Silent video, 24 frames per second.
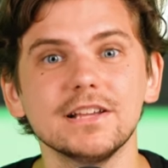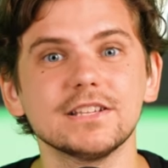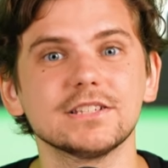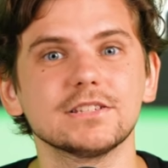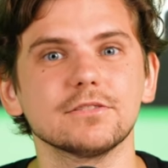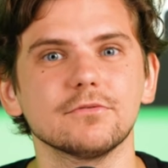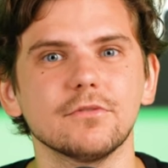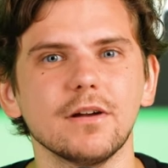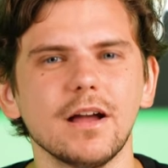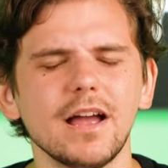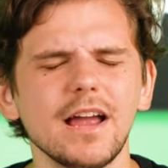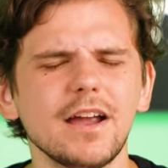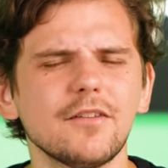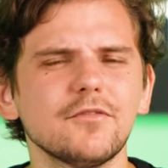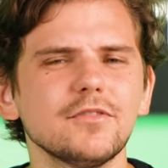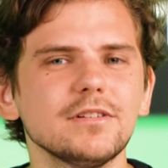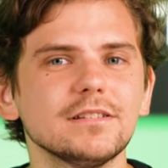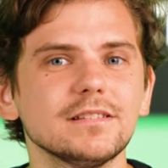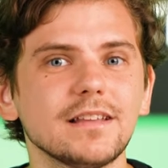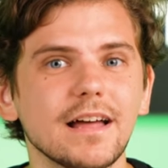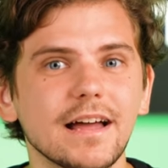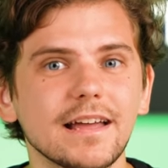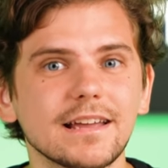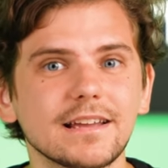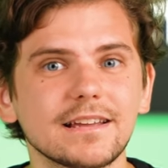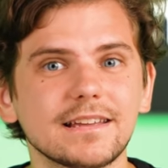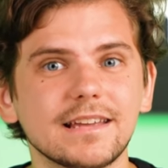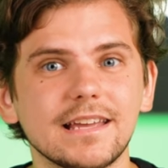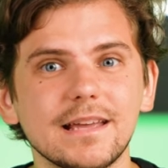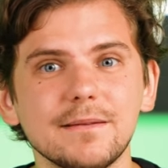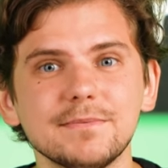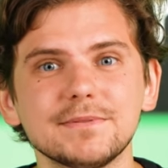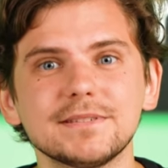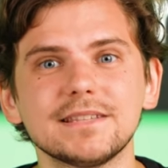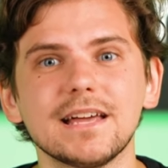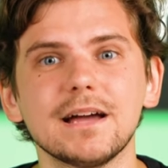so every like
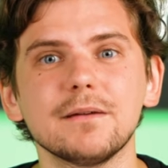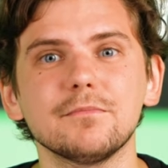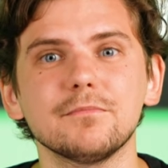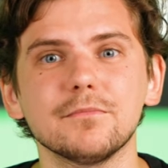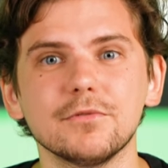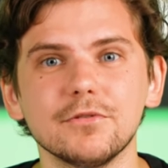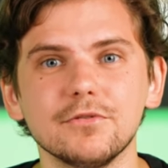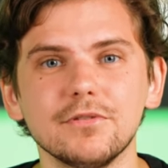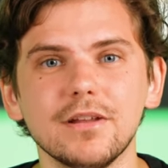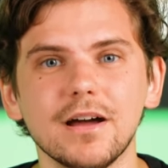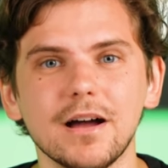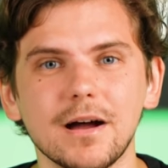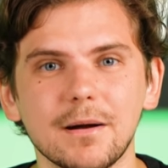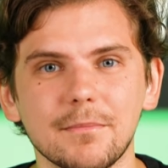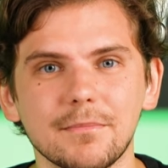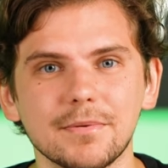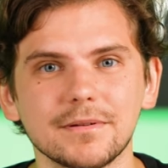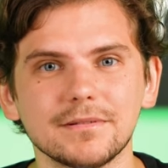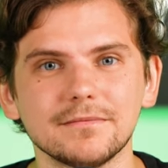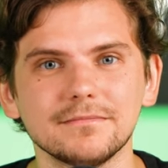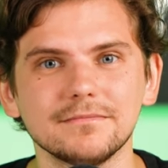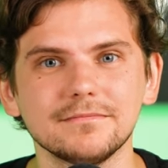keeps that mood up.